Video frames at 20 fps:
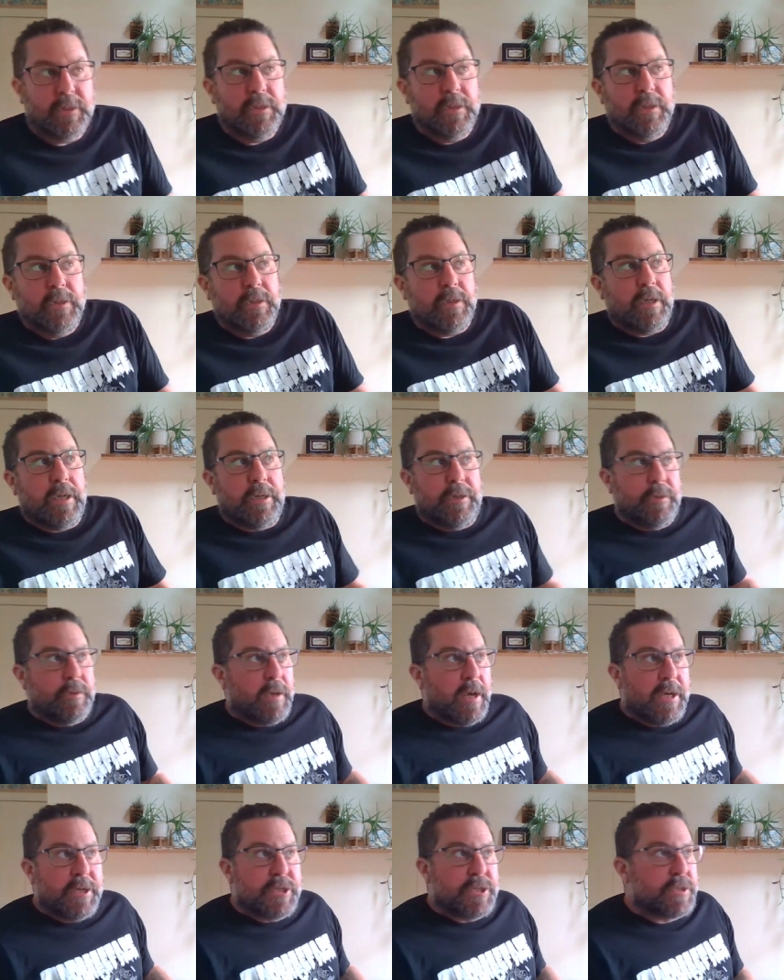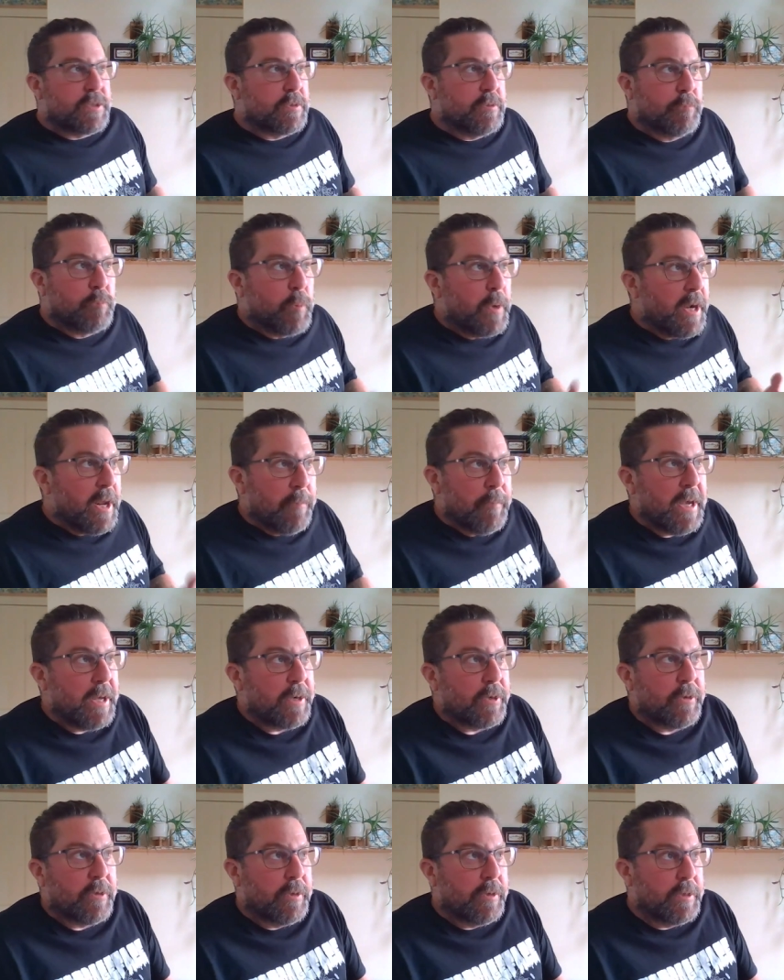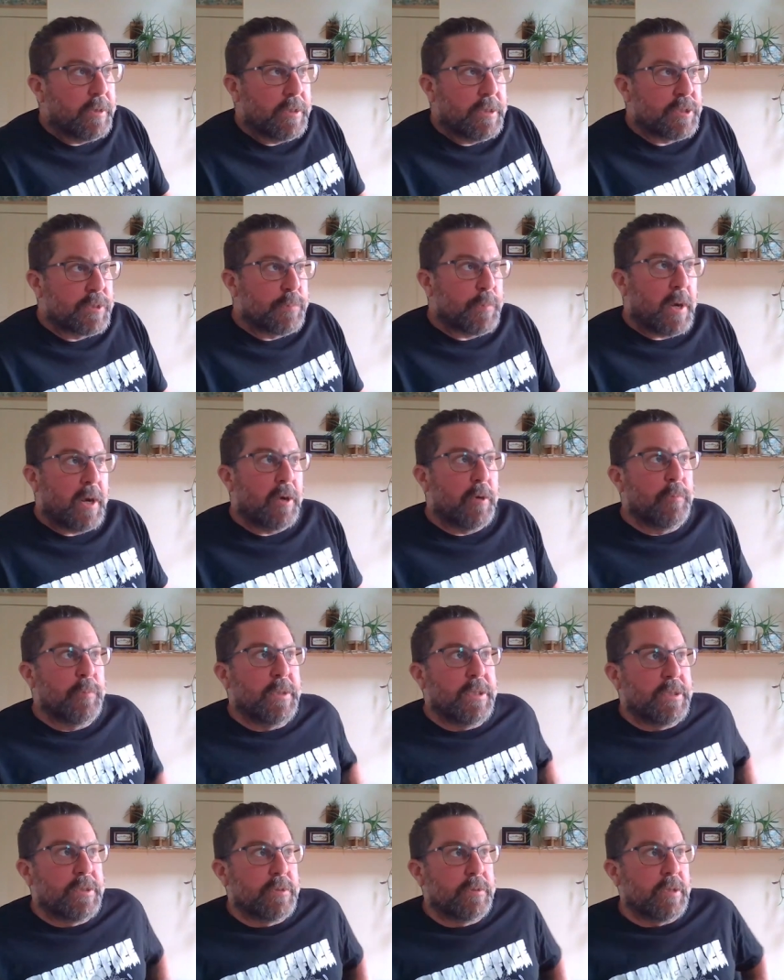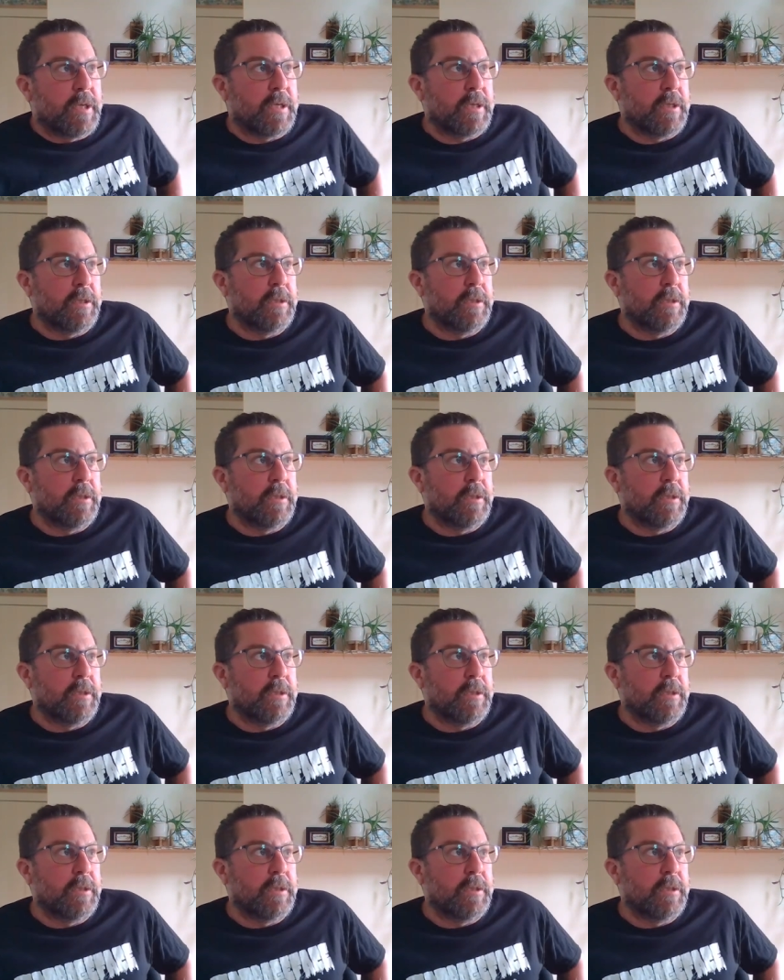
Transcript: yeah. and I just, when I met her, it inspired me to like